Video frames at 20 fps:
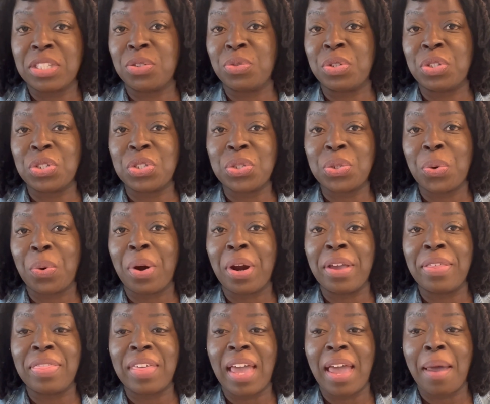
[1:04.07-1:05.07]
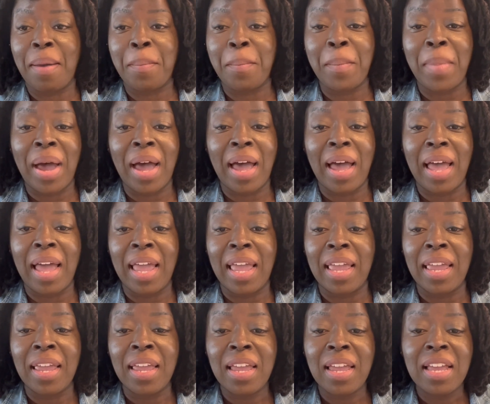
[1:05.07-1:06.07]
to ensure that
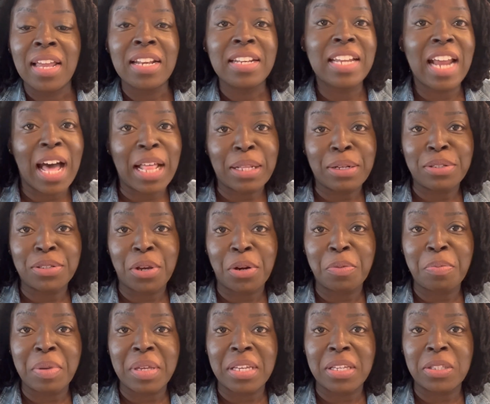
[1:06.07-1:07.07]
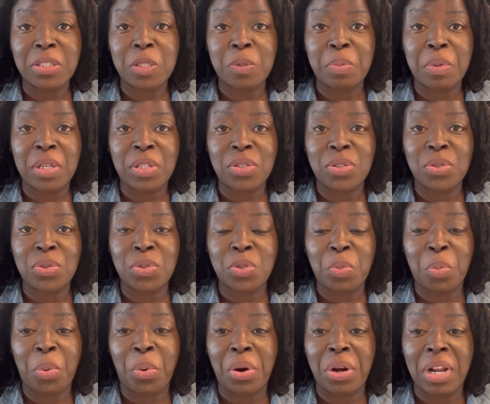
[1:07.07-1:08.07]
my dollars are being spent to
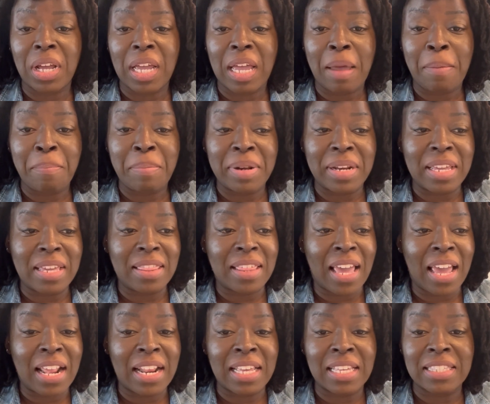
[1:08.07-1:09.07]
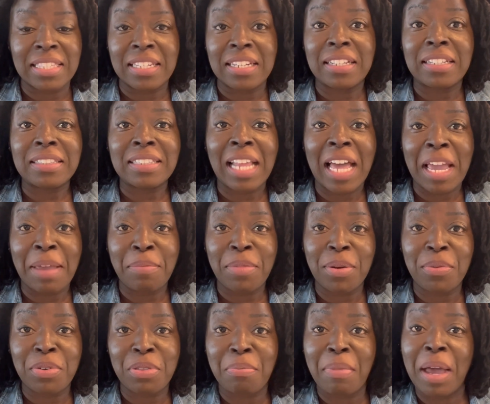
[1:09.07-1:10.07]
support a company that is in
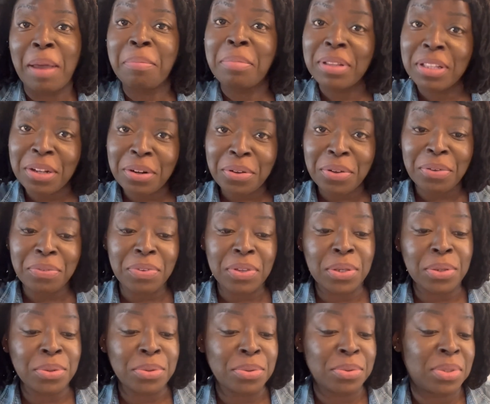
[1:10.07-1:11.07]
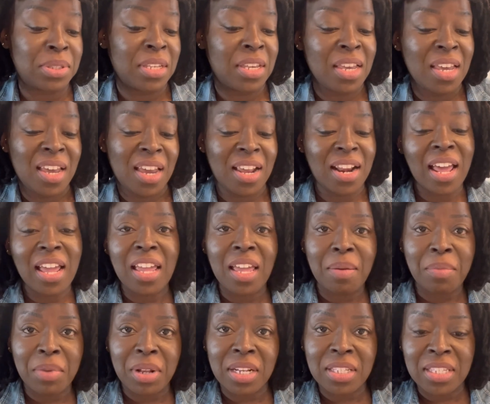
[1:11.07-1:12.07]
alignment with my political views. And I
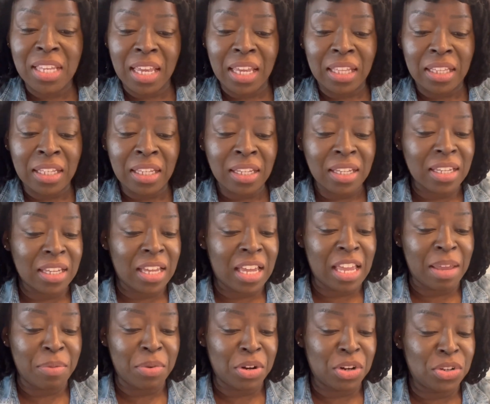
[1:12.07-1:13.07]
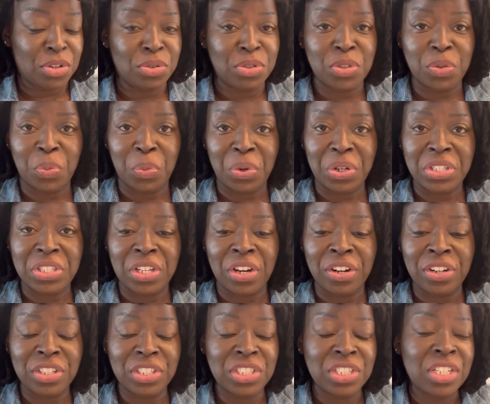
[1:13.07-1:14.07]
am gonna take a look. I am gonna do some
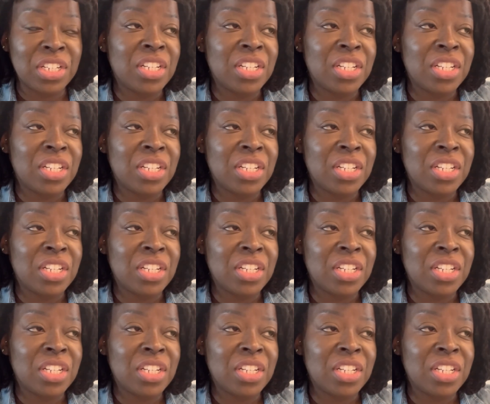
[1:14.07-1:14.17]
research.